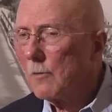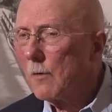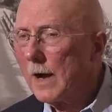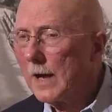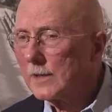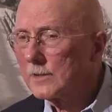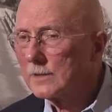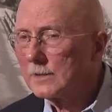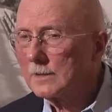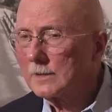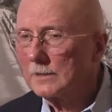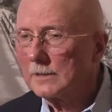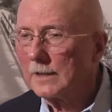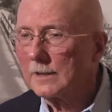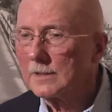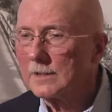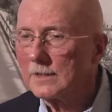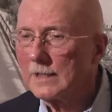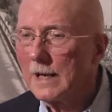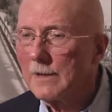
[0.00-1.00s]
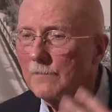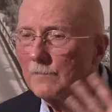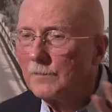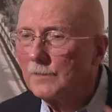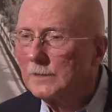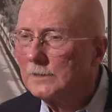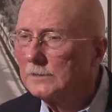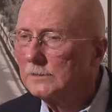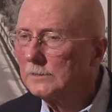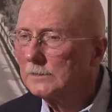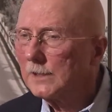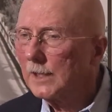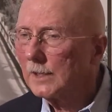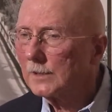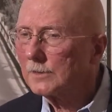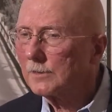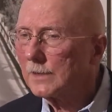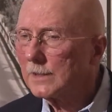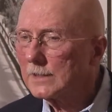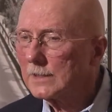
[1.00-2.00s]
West, that same
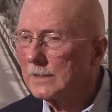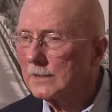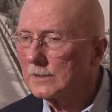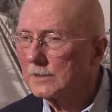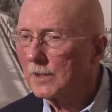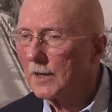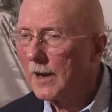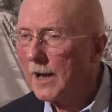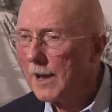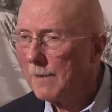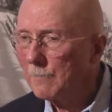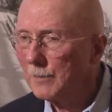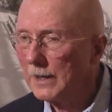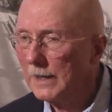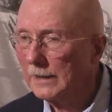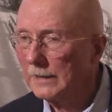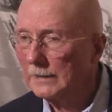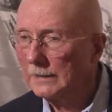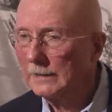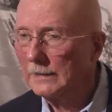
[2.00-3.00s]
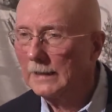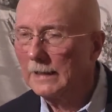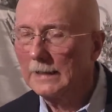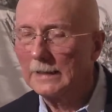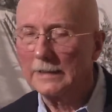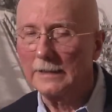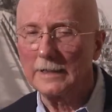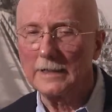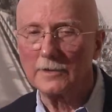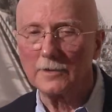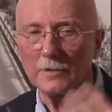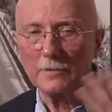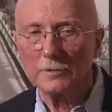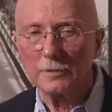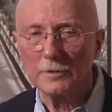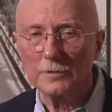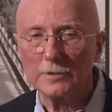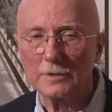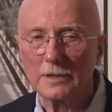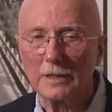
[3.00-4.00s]
characteristics are happening uh, as you
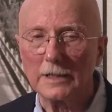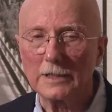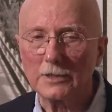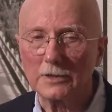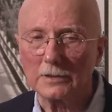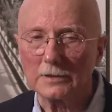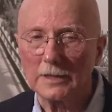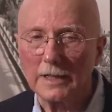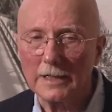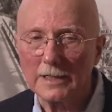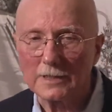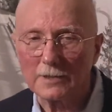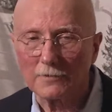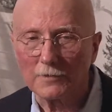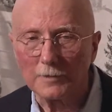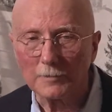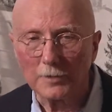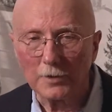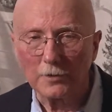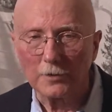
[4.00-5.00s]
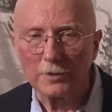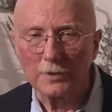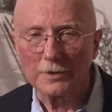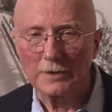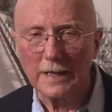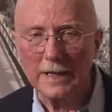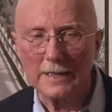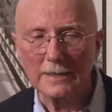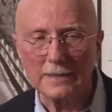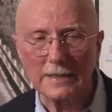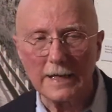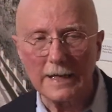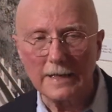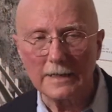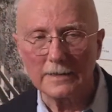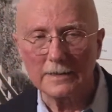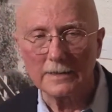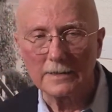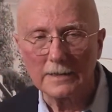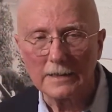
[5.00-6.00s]
lose glacial ice from the North
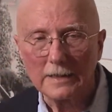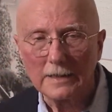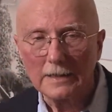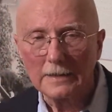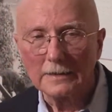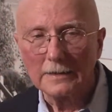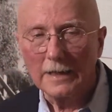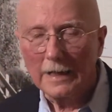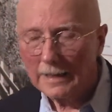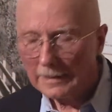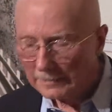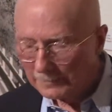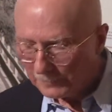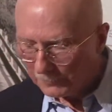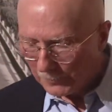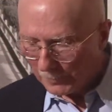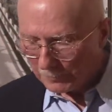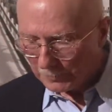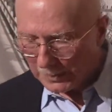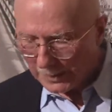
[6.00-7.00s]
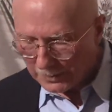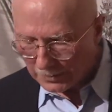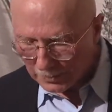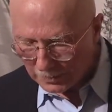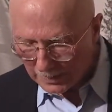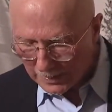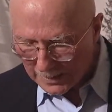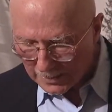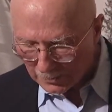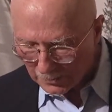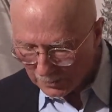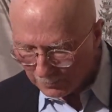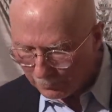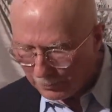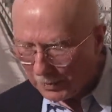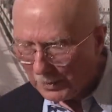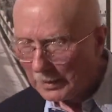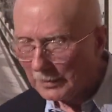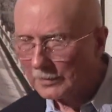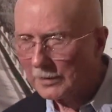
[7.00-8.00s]
Cascades and from Glacier National
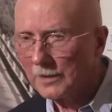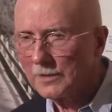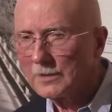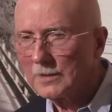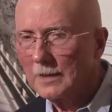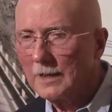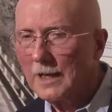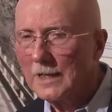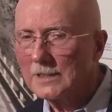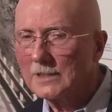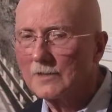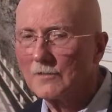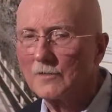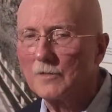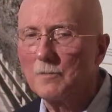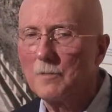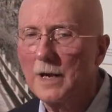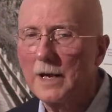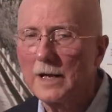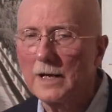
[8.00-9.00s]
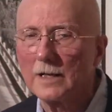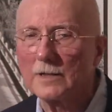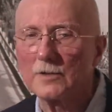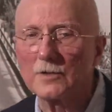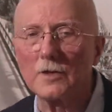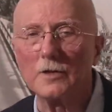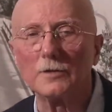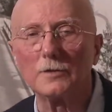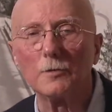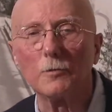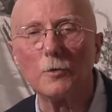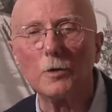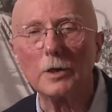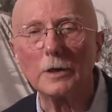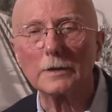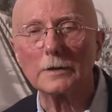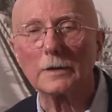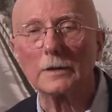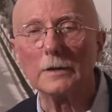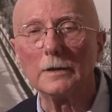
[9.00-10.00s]
Park. There's lots of demands on the
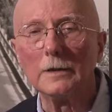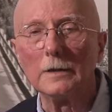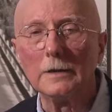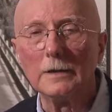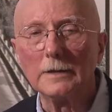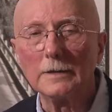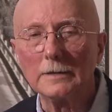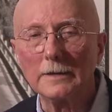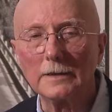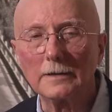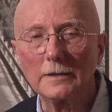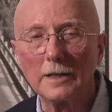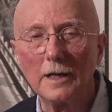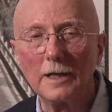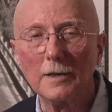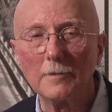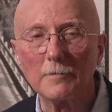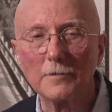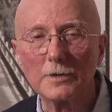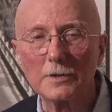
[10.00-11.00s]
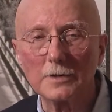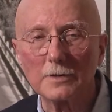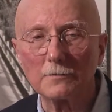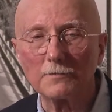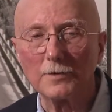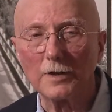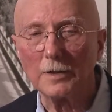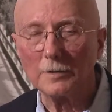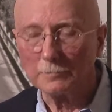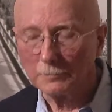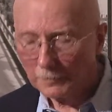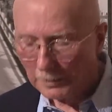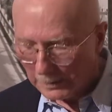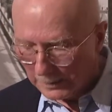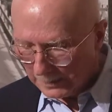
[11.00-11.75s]
water that comes from